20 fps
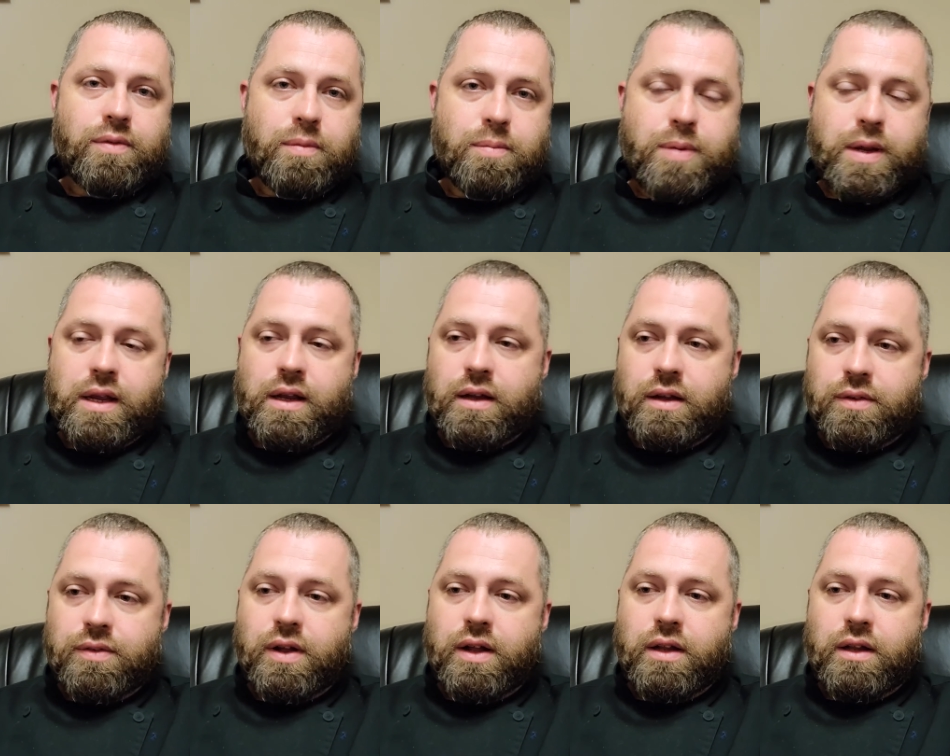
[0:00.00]

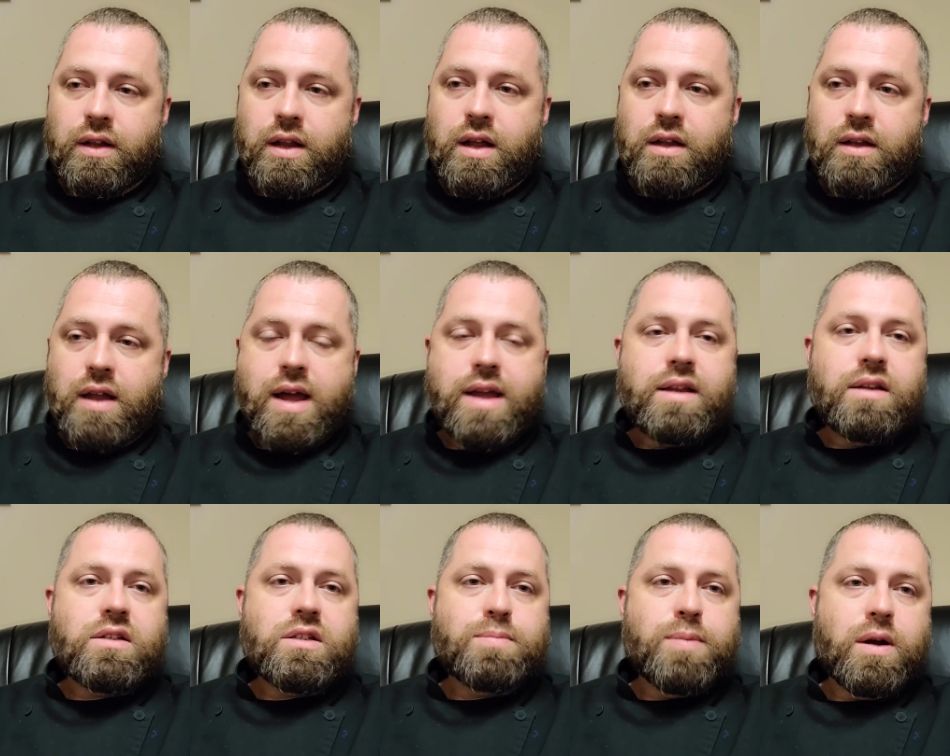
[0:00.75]
being a, a
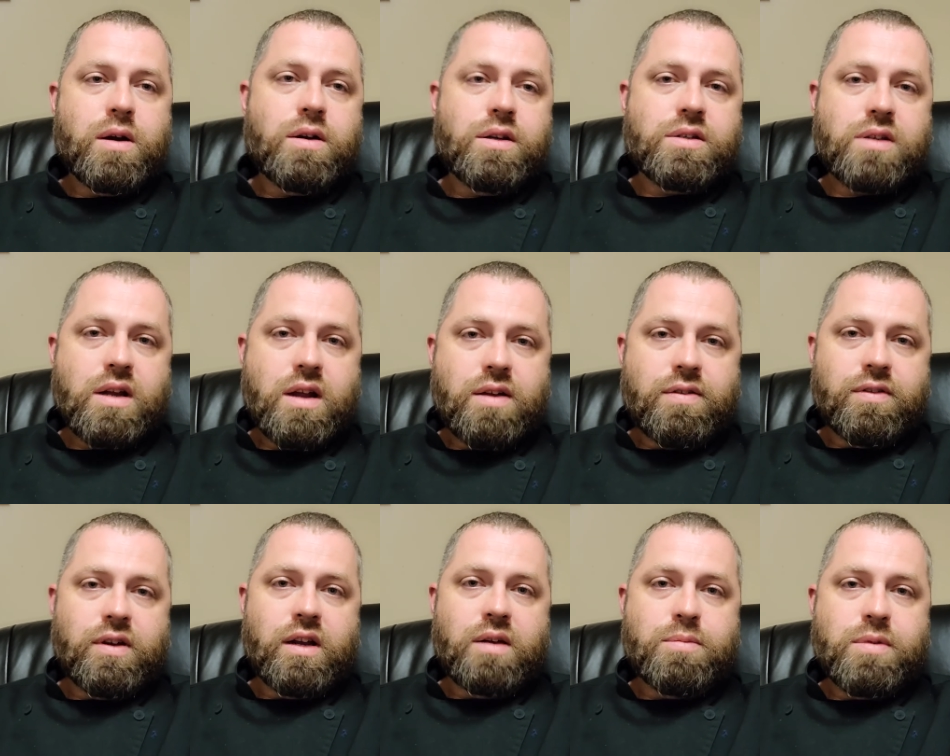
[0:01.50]
lying spirit is
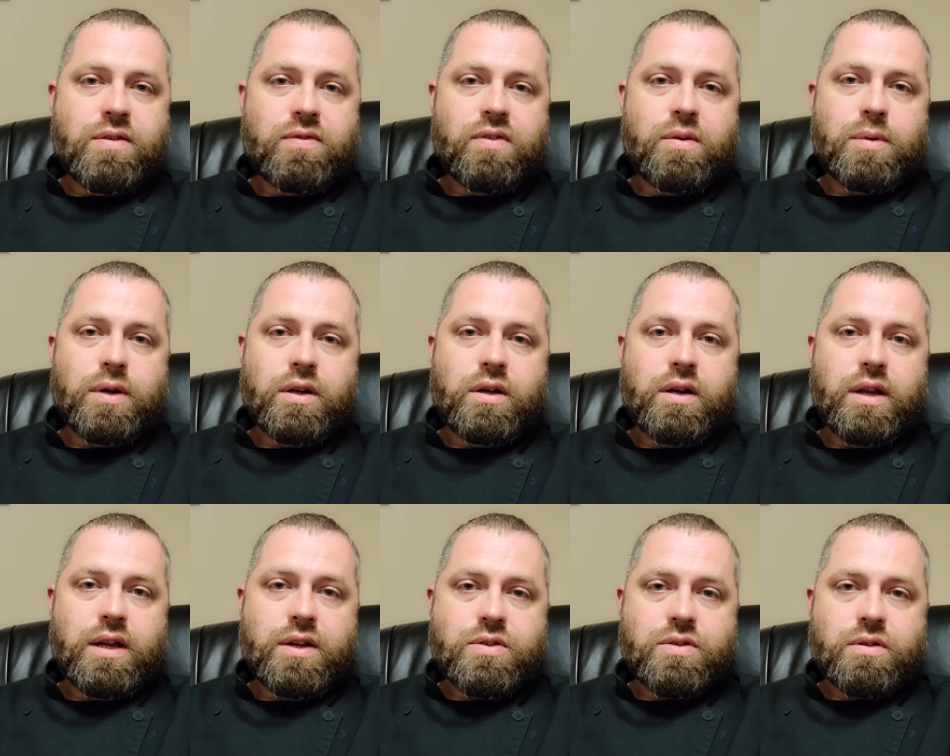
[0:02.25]
not going to be from a good
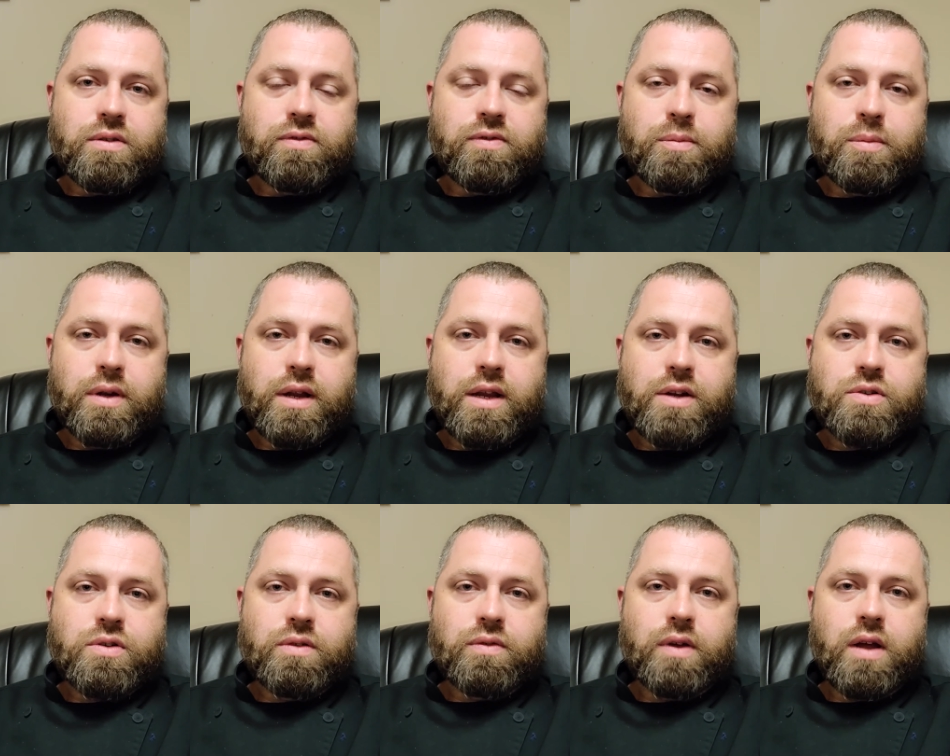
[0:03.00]
angel, from an
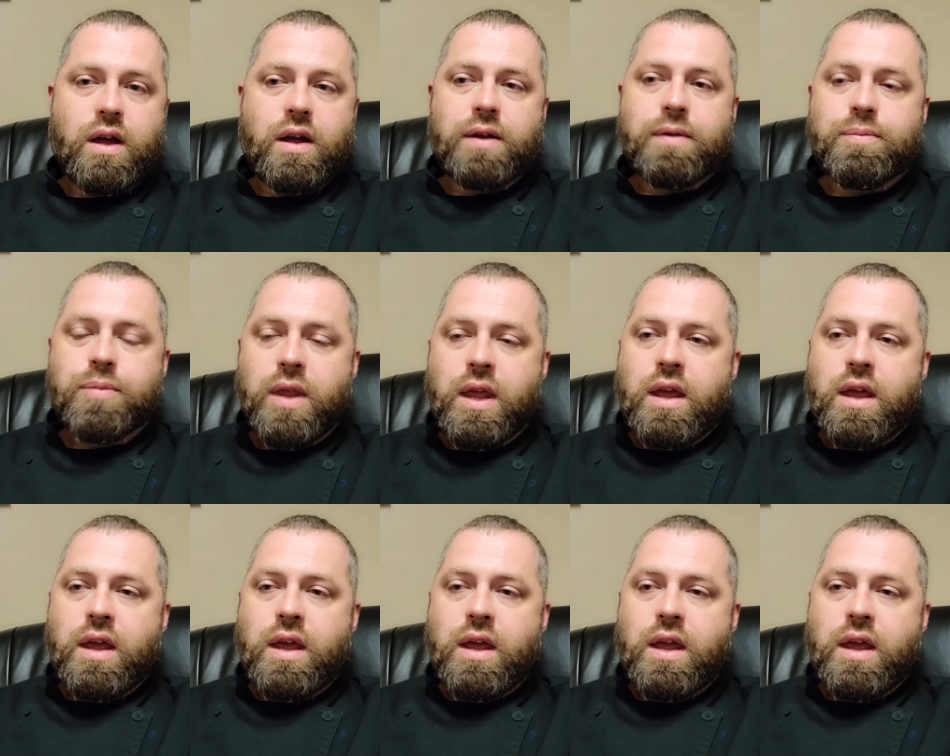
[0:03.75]
angel of God.